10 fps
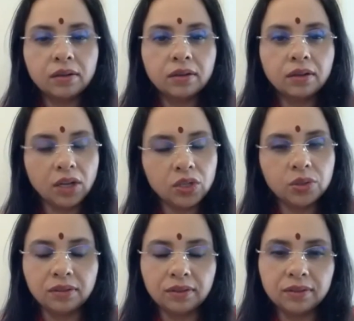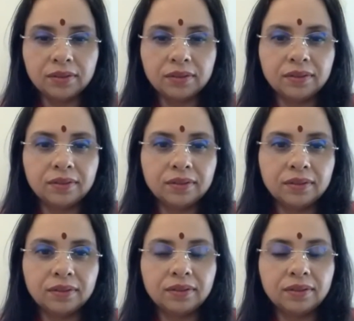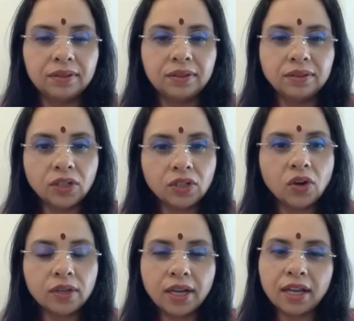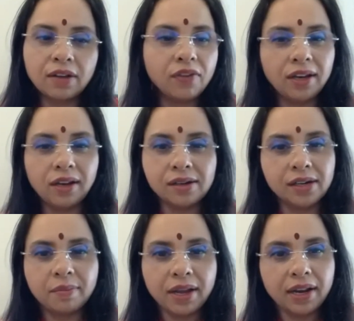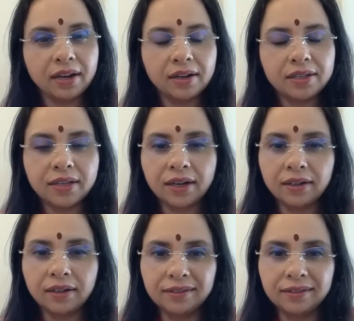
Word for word: Arjuna, you're talking like a very learned man, I understand.